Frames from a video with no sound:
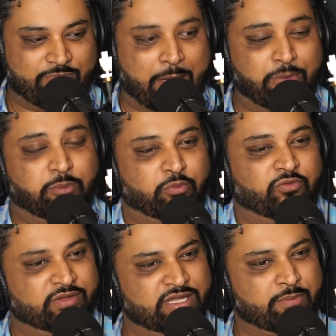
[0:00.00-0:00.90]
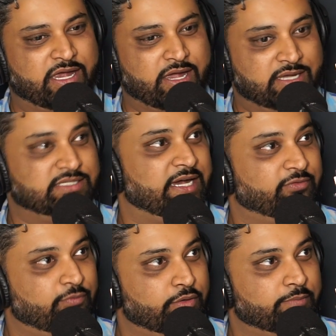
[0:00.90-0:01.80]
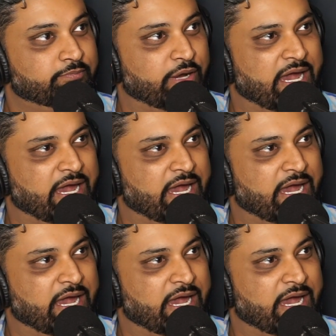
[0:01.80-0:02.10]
how many people filled out my contact form, right?